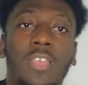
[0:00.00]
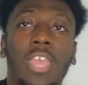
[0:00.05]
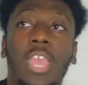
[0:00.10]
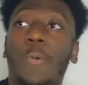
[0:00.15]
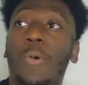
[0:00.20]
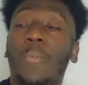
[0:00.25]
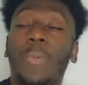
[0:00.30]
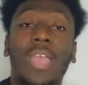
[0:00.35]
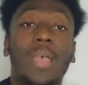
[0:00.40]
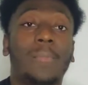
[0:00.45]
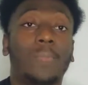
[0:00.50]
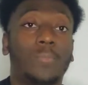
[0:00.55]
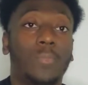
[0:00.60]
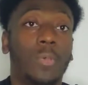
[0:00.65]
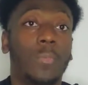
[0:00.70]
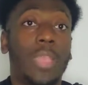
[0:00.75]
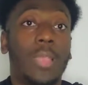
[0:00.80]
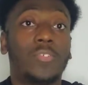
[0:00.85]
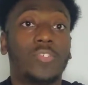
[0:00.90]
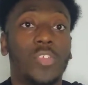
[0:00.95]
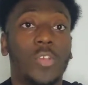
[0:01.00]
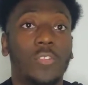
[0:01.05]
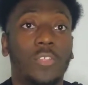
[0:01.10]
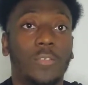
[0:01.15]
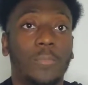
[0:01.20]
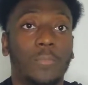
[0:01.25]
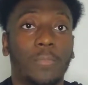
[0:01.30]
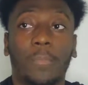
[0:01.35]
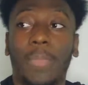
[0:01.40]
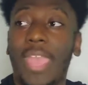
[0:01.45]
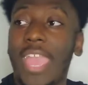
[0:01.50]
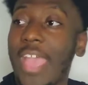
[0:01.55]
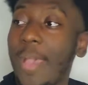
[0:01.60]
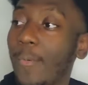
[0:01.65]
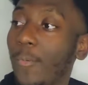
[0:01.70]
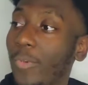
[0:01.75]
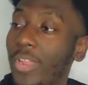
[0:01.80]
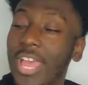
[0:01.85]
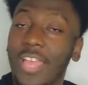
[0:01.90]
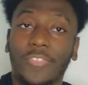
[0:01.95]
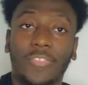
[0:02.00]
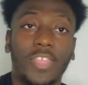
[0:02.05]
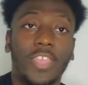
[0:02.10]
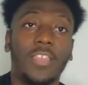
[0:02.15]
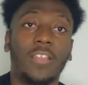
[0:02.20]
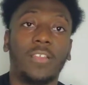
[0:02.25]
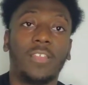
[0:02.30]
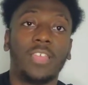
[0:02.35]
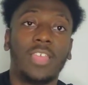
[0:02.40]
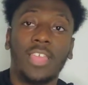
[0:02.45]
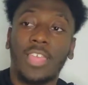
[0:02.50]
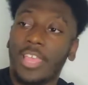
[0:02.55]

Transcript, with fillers: And what Bam, what Bam showed him, Bam went out there.